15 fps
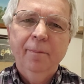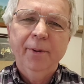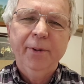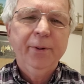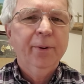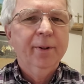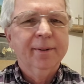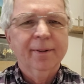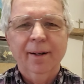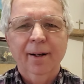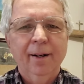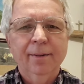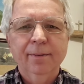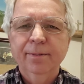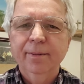But do it in
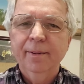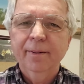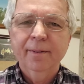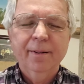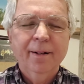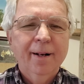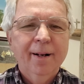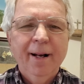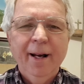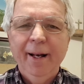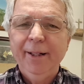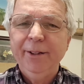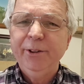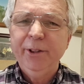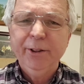love.
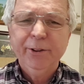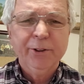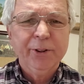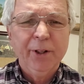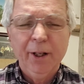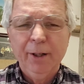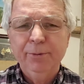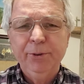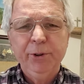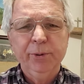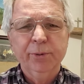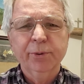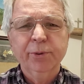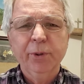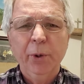Hey, Jesus loves
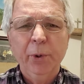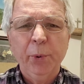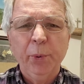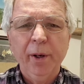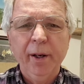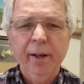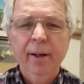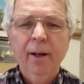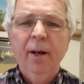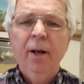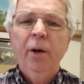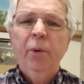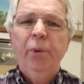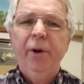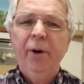you and so do we.
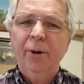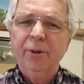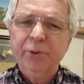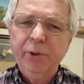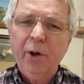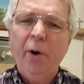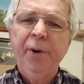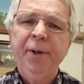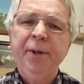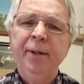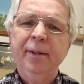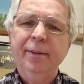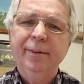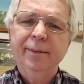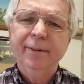We are
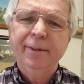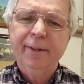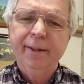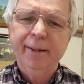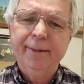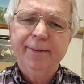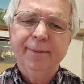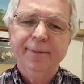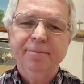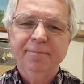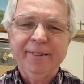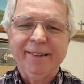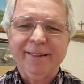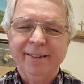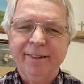starting to
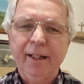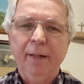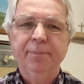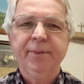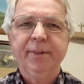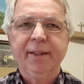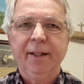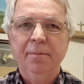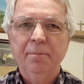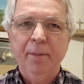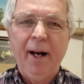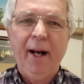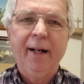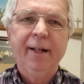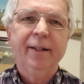in steps to come
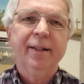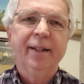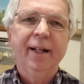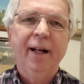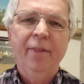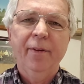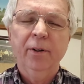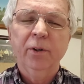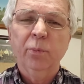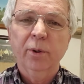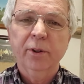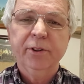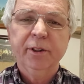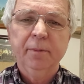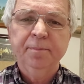back together and
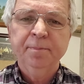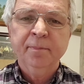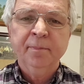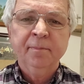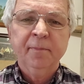worship.